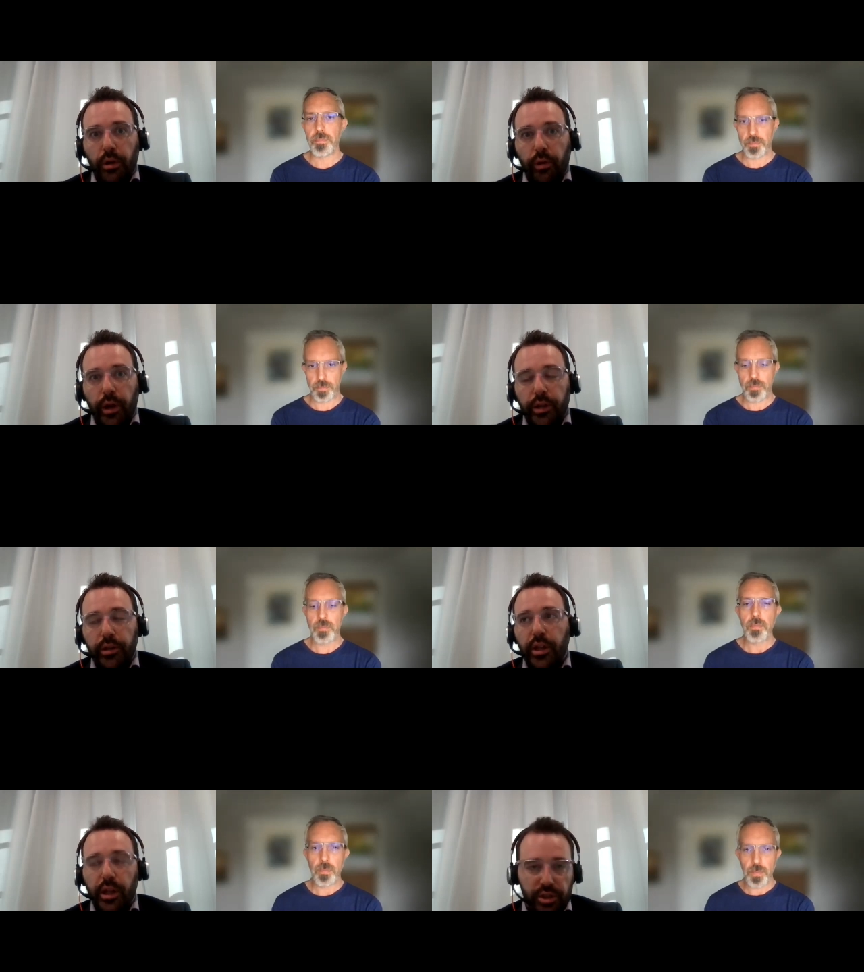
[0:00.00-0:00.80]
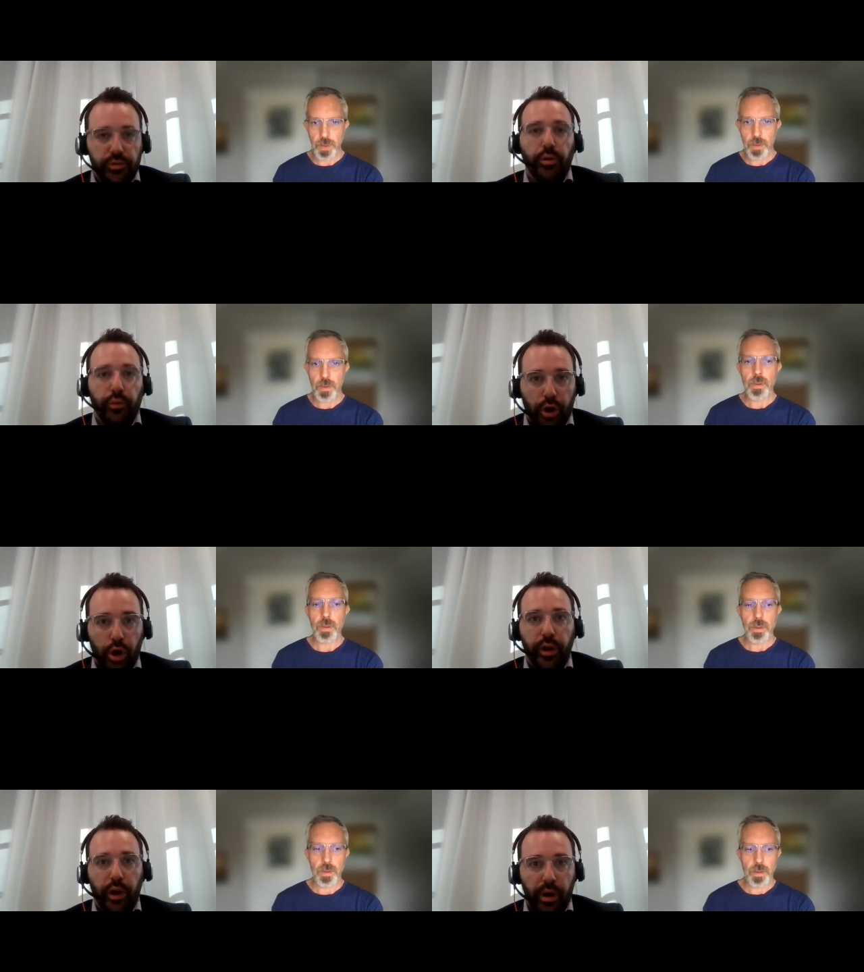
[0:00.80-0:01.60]
Speaker 1: right? And then it's, you know,
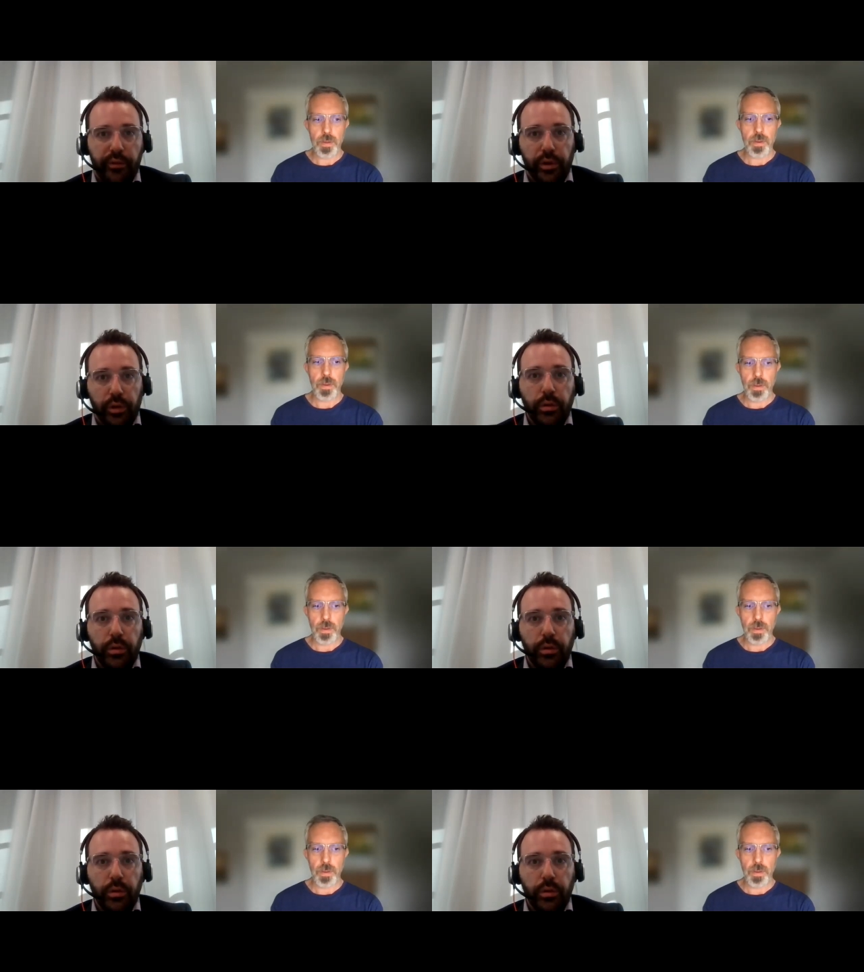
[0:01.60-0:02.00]
recurring revenue.